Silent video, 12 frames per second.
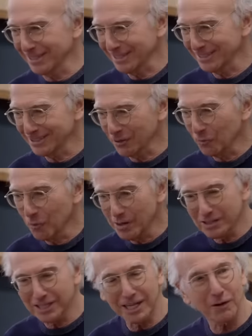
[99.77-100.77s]
It's a
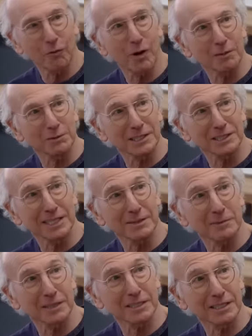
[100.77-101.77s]
what? You got a wobbly
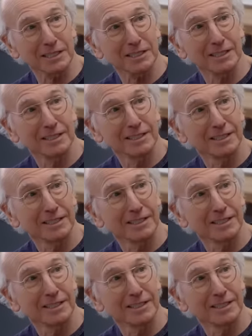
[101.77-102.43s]
table here. Yeah, well, stop